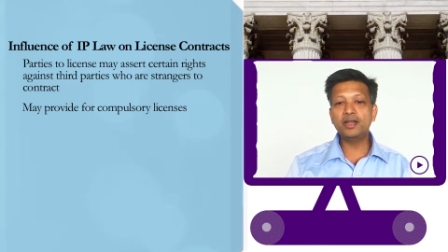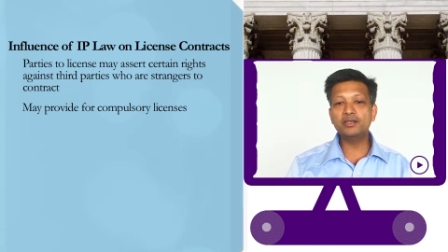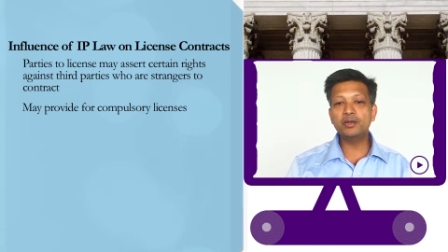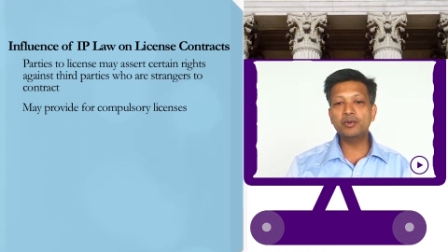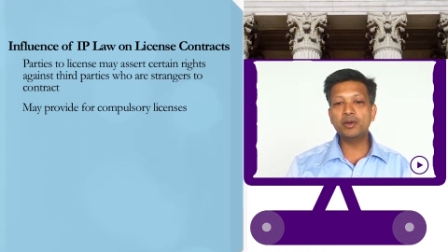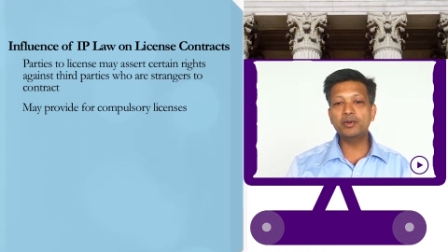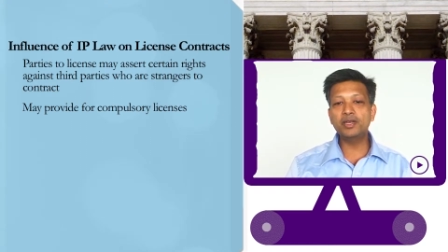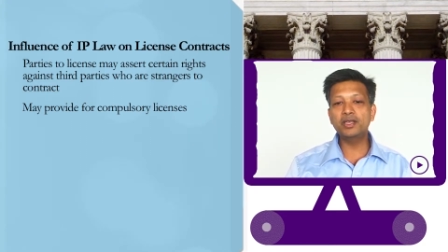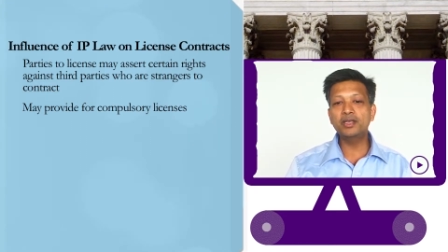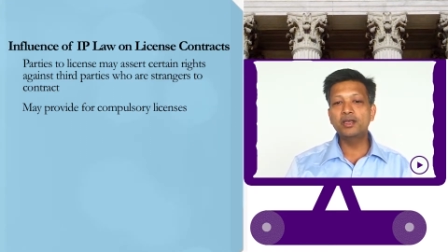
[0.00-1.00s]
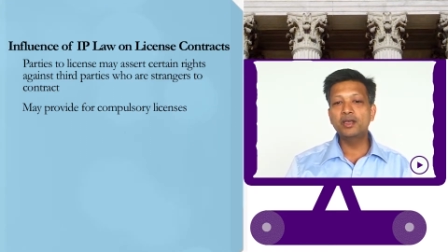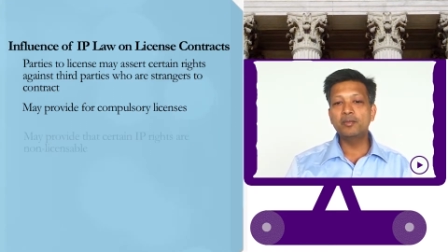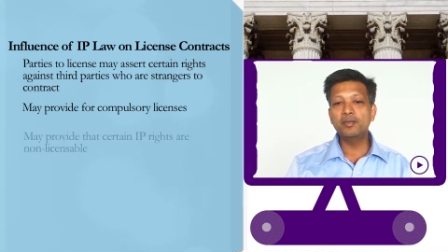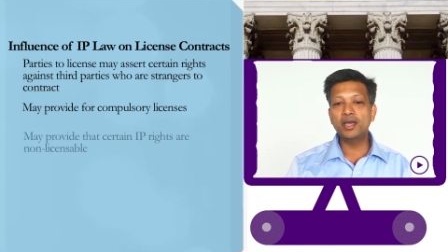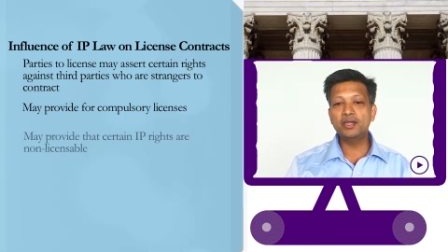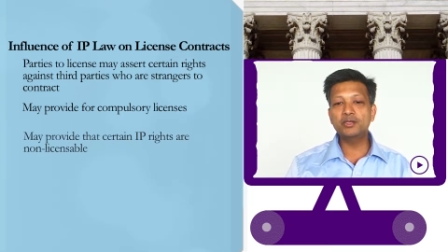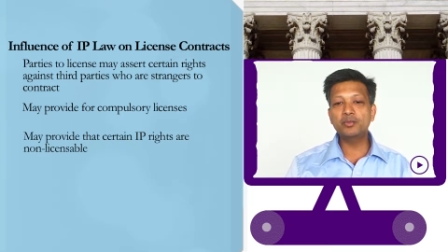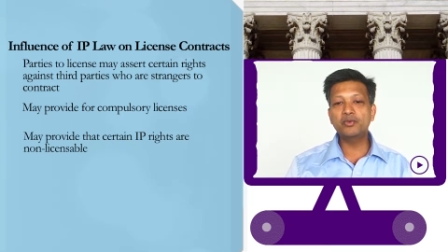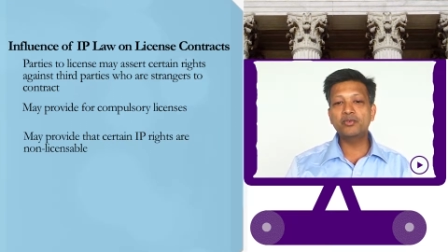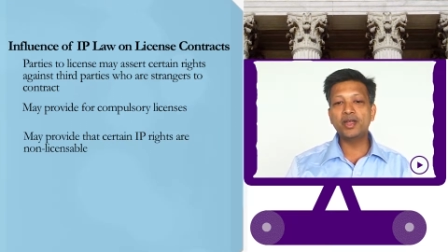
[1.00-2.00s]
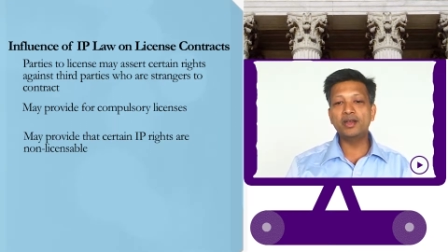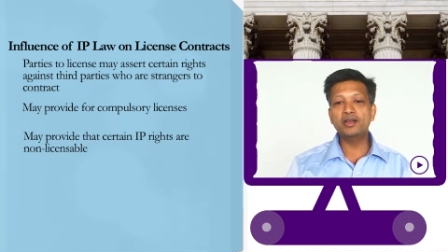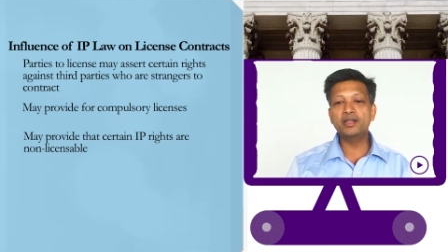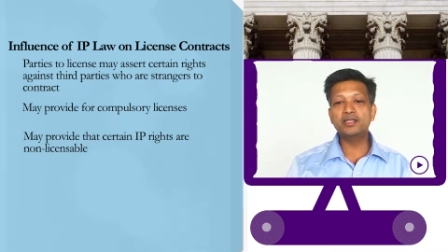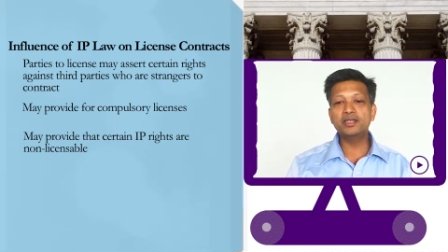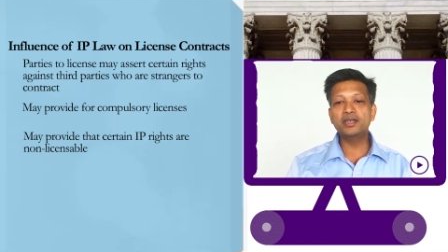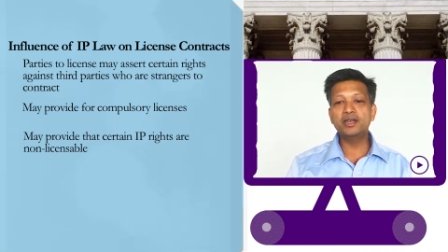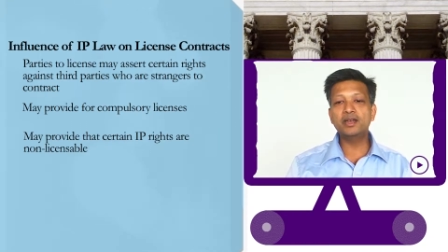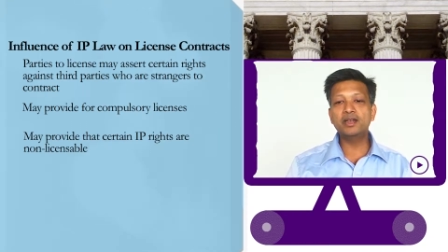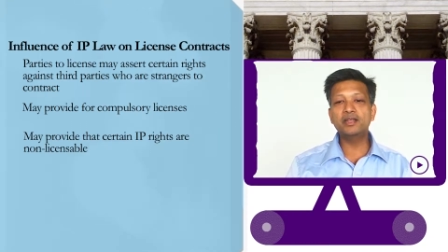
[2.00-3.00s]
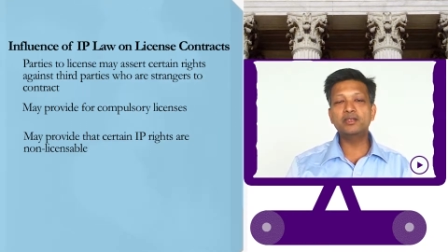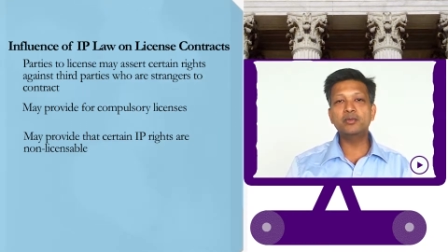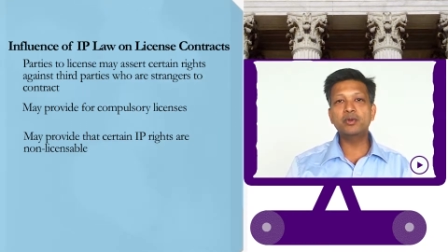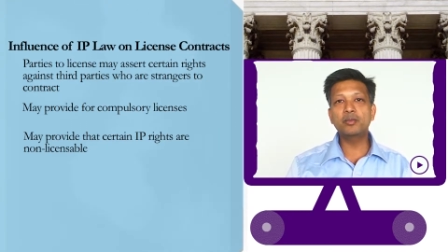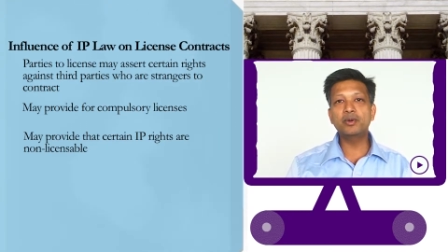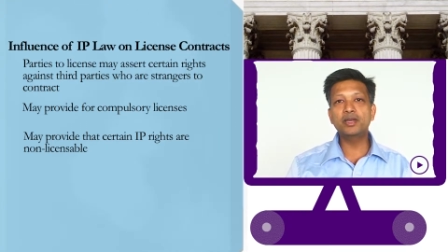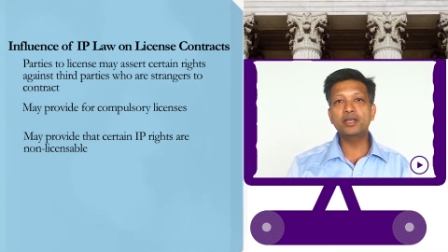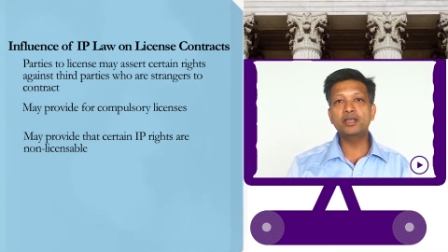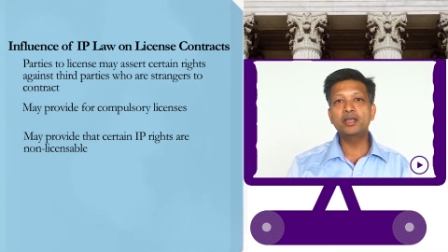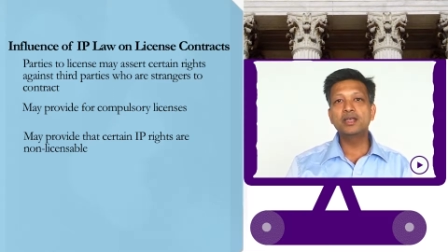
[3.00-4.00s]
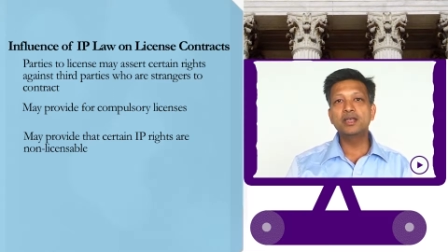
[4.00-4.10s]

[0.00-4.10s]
intellectual property may also provide that certain intellectual property